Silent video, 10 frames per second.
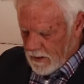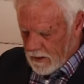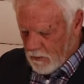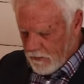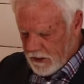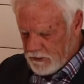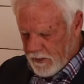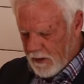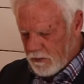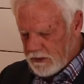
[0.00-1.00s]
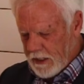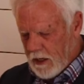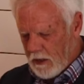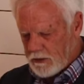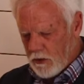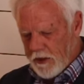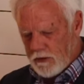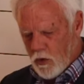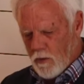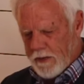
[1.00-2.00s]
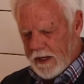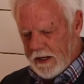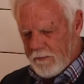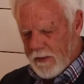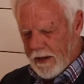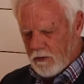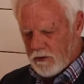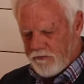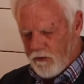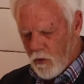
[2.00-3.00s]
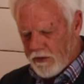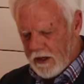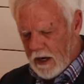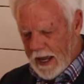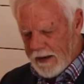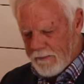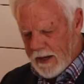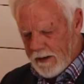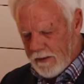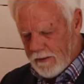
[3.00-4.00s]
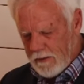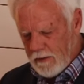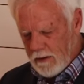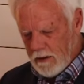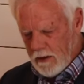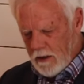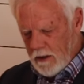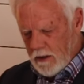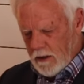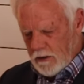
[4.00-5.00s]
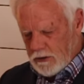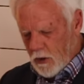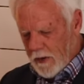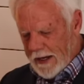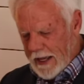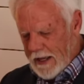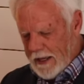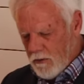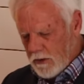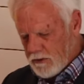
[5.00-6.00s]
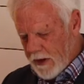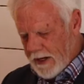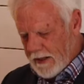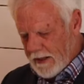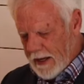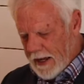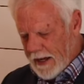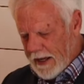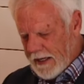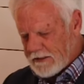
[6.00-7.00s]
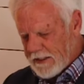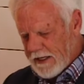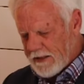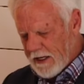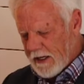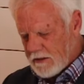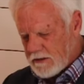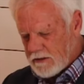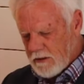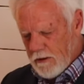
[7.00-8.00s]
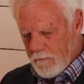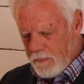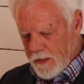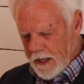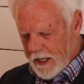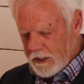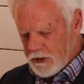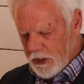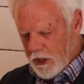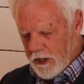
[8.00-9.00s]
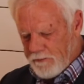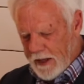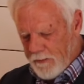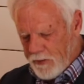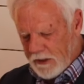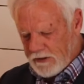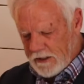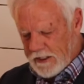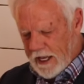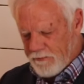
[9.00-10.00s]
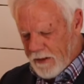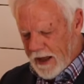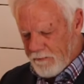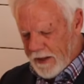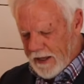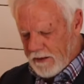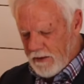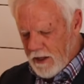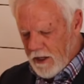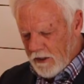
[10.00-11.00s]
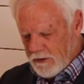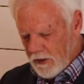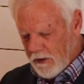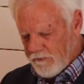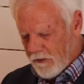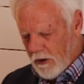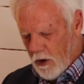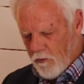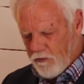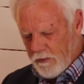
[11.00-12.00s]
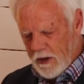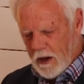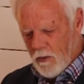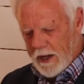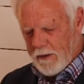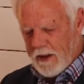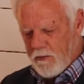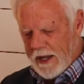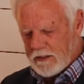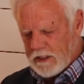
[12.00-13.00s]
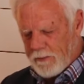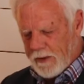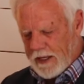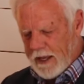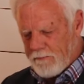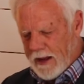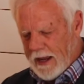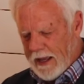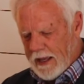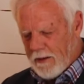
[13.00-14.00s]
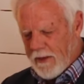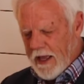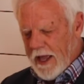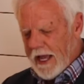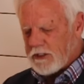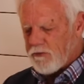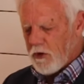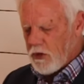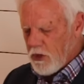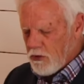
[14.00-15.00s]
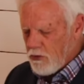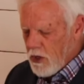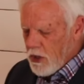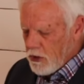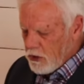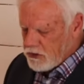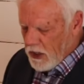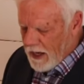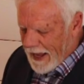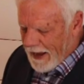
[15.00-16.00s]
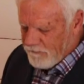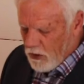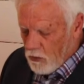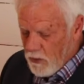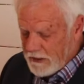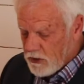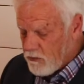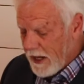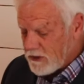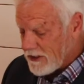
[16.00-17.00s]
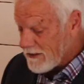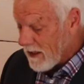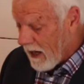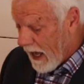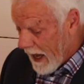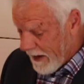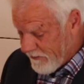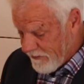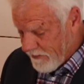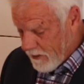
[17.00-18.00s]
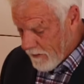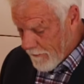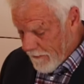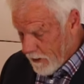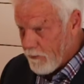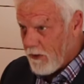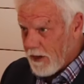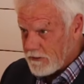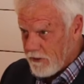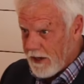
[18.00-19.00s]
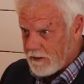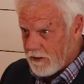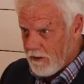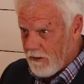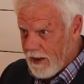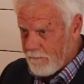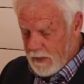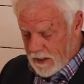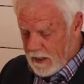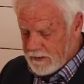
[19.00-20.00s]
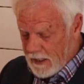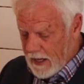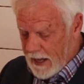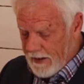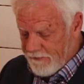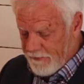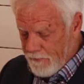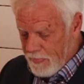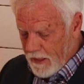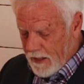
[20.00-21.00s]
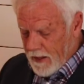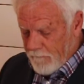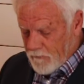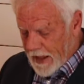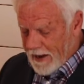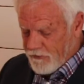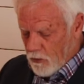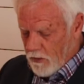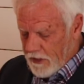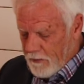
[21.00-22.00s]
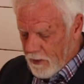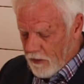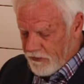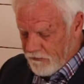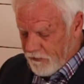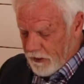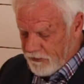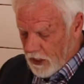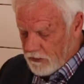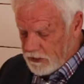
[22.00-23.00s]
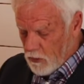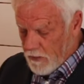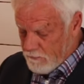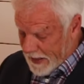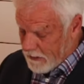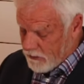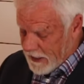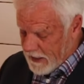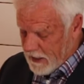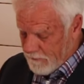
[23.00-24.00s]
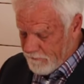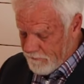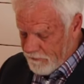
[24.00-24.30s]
Now, when this man was dead also, they tormented and mangled the fourth in like manner. So when he was ready to die, he said this It is good being put to death by men to look for hope from Yahweh to be raised up again by him. As for you, you shall have no resurrection to life. He'll be resurrected, all right, but not to life. Afterward, they brought the filth also and mangled him.